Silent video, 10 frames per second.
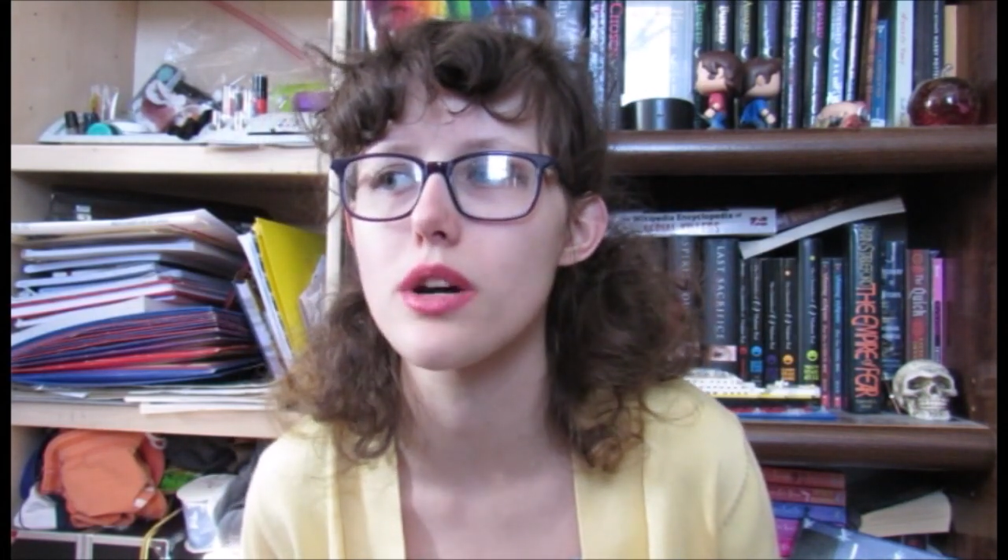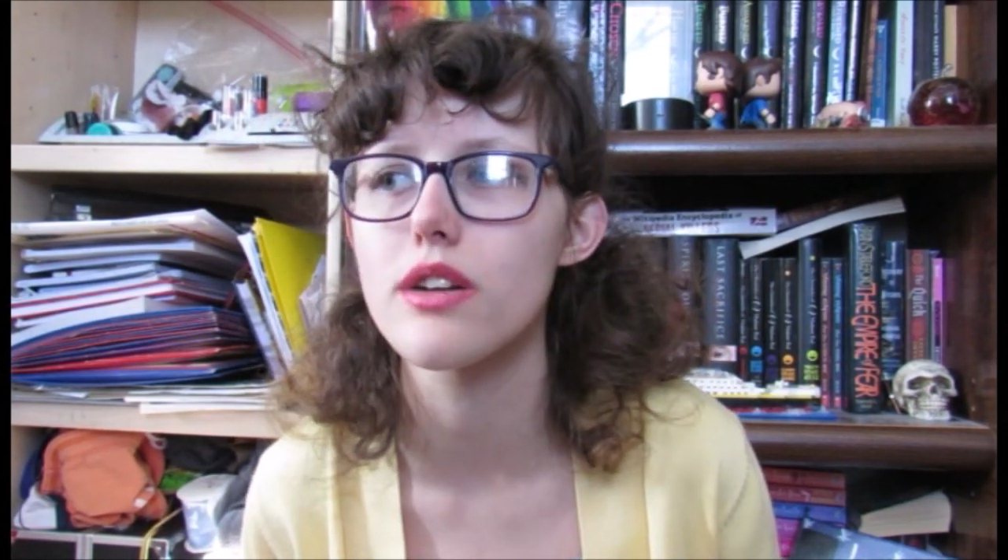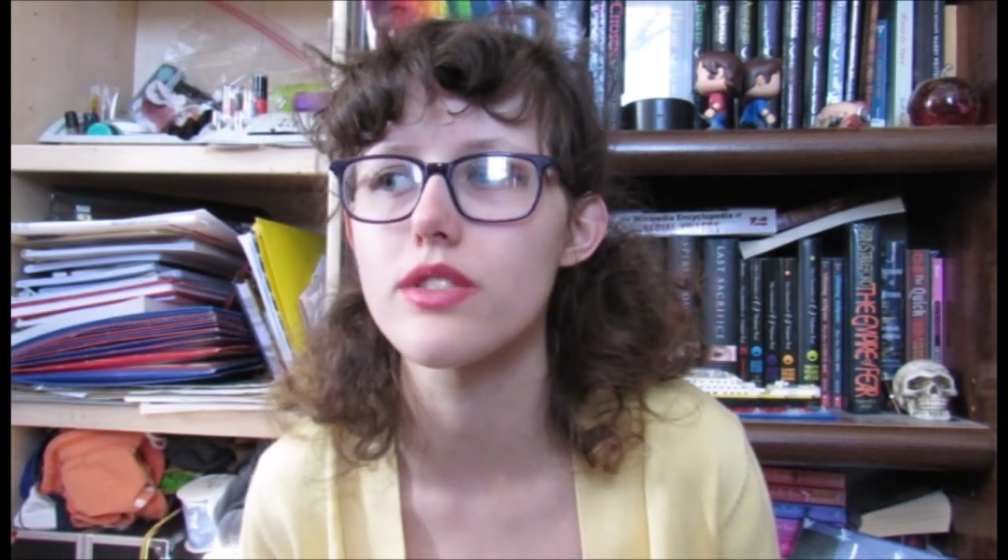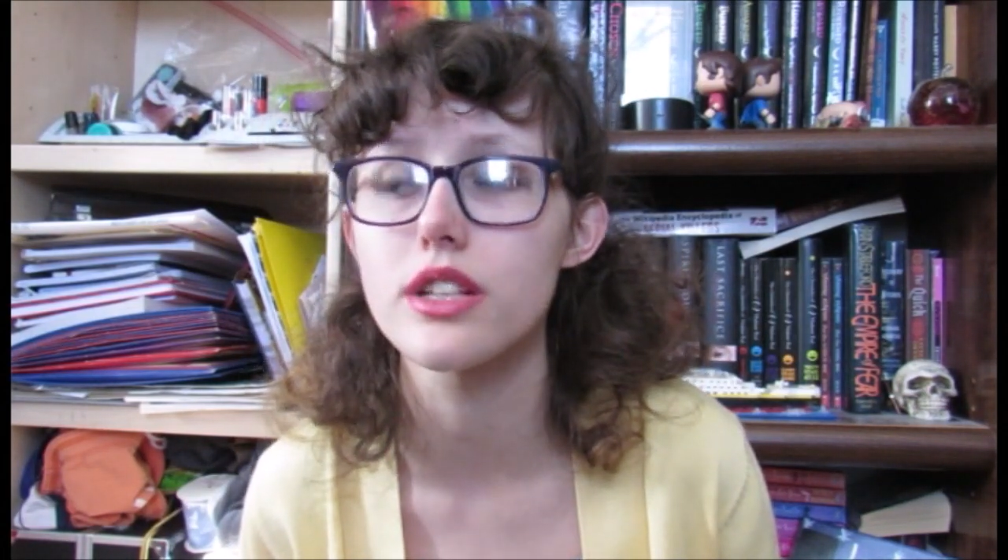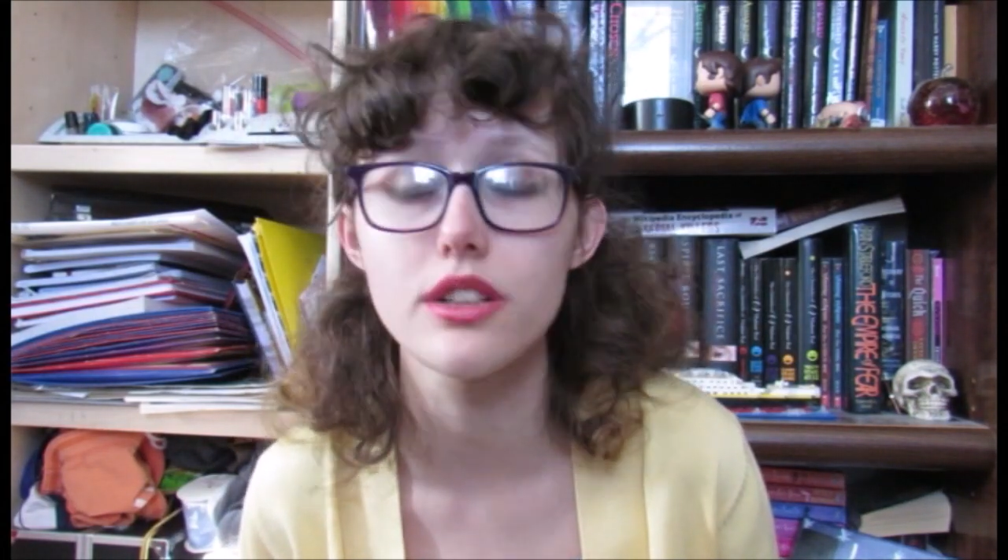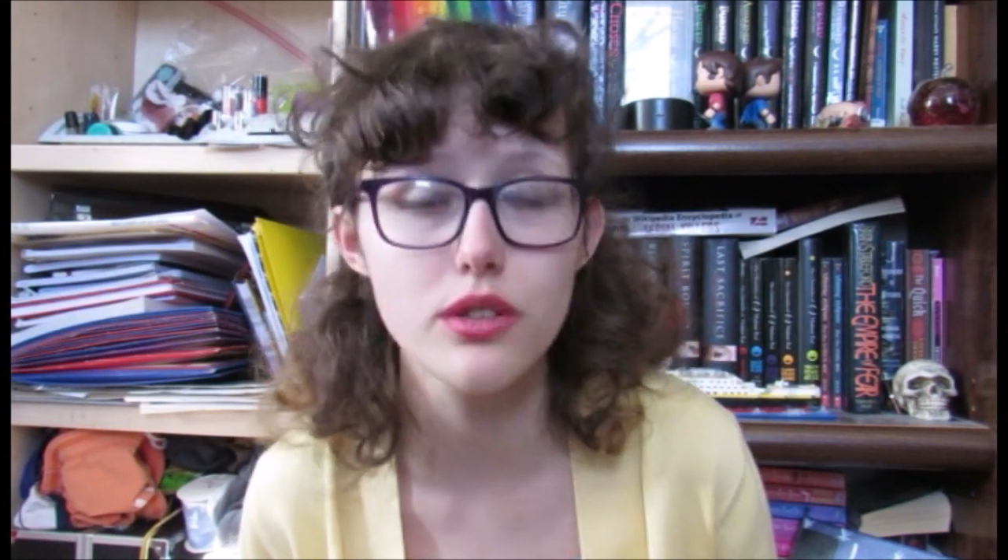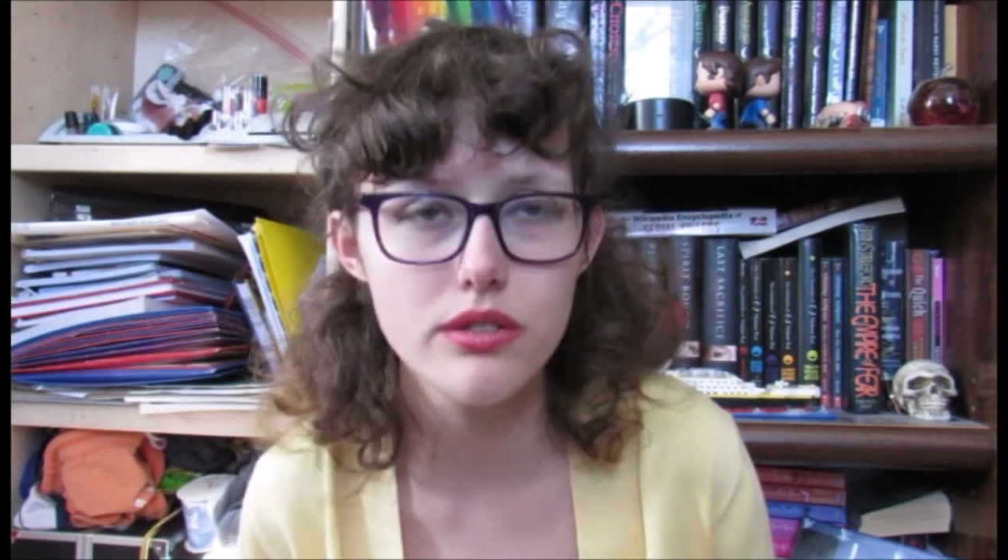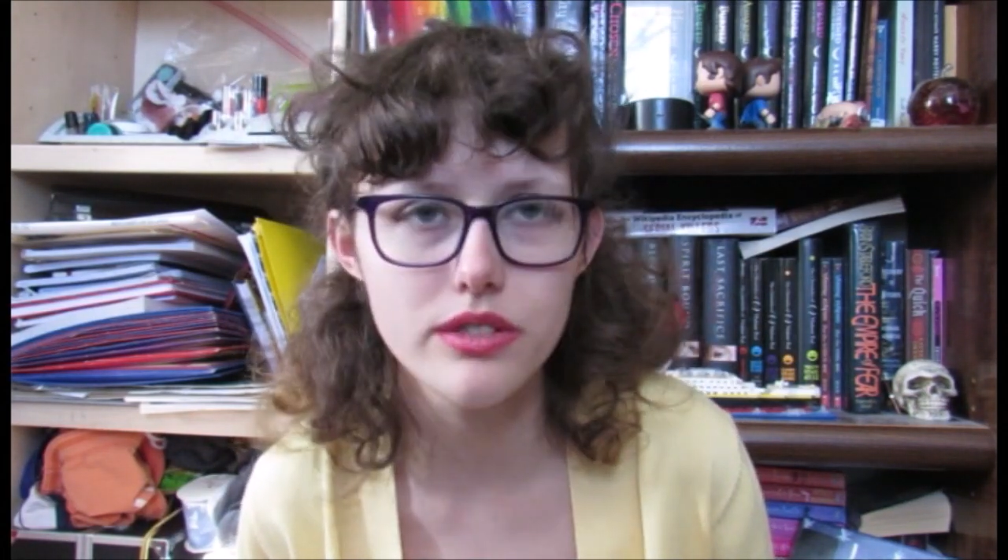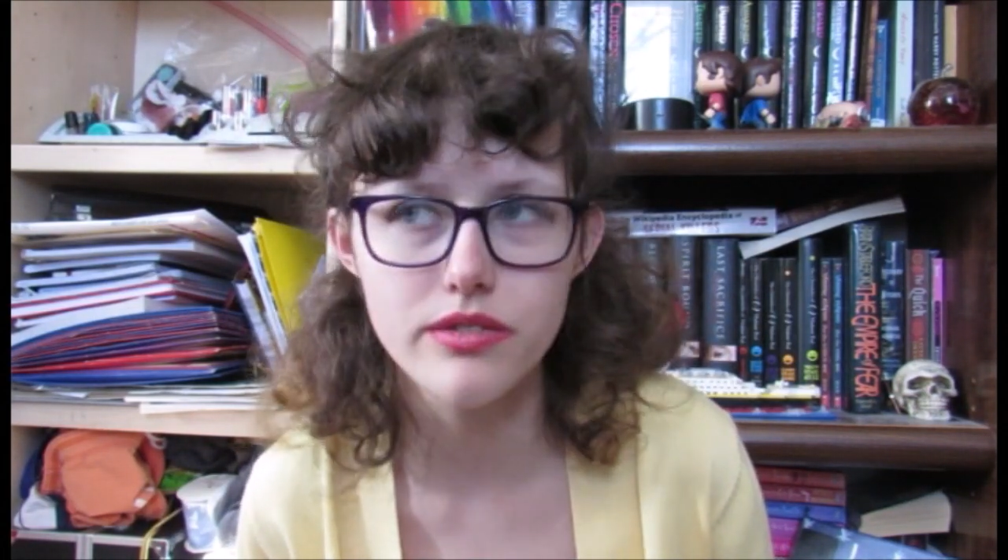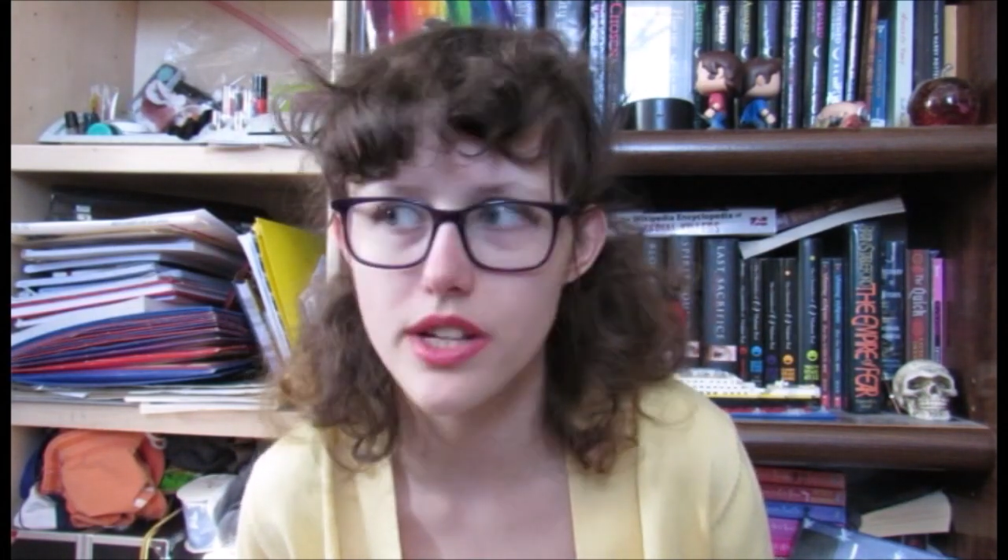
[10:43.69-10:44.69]
of the
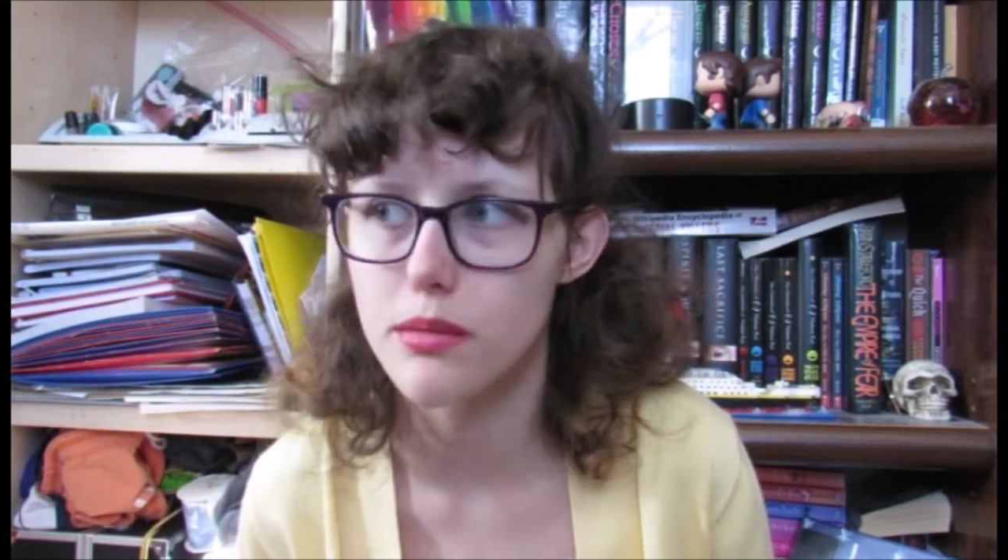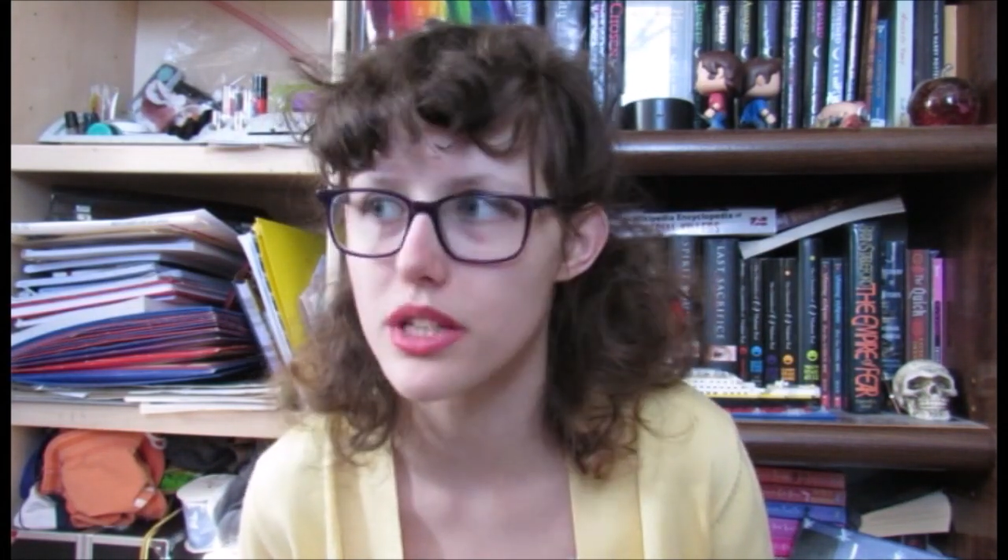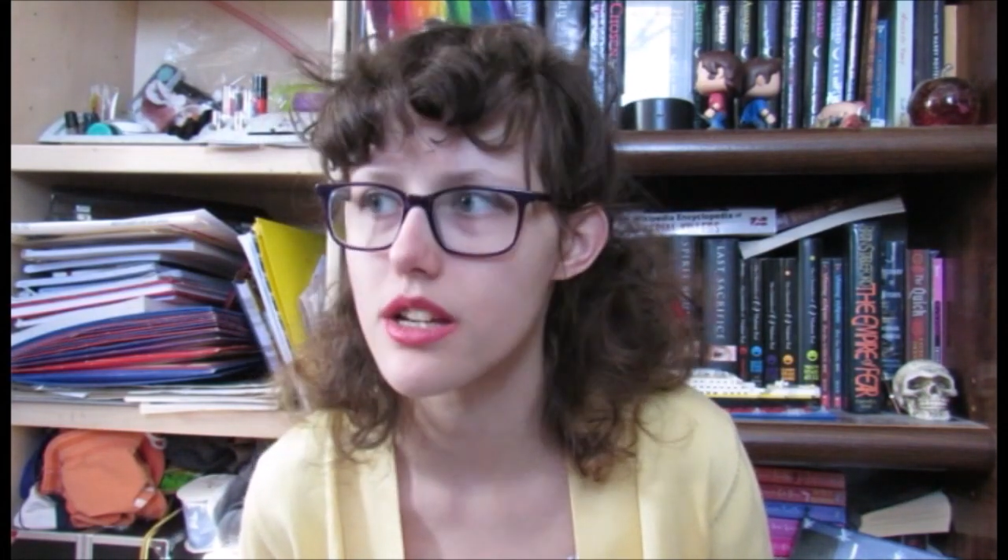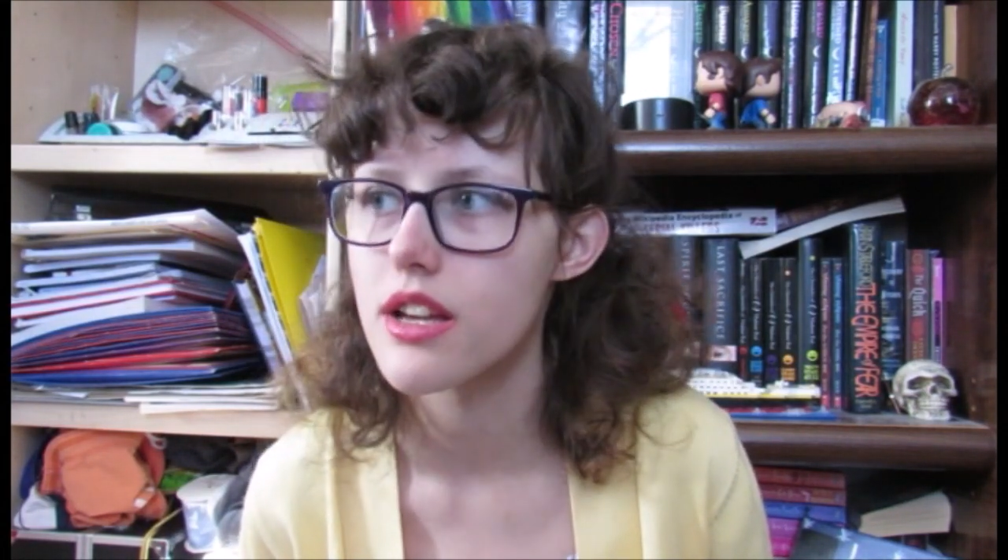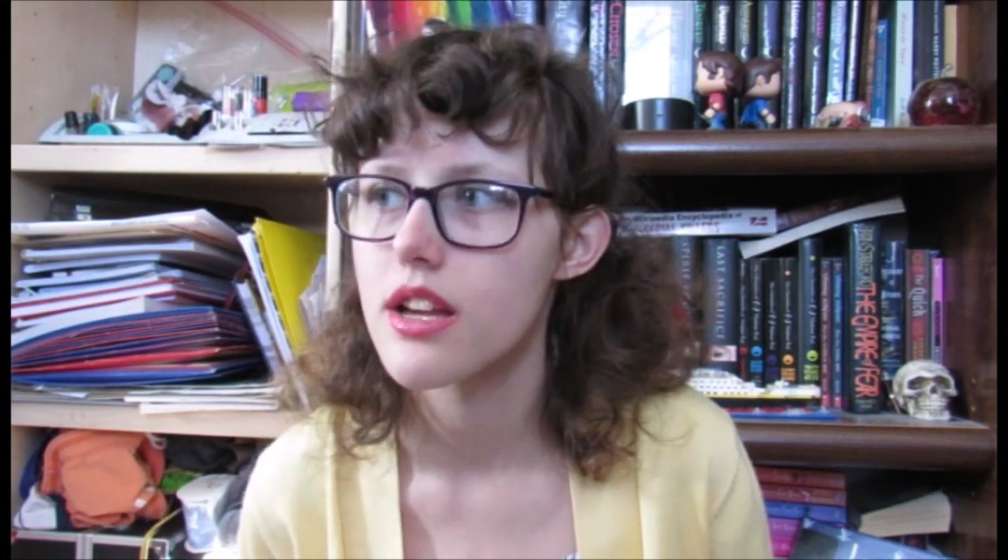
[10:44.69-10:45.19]
Canova family.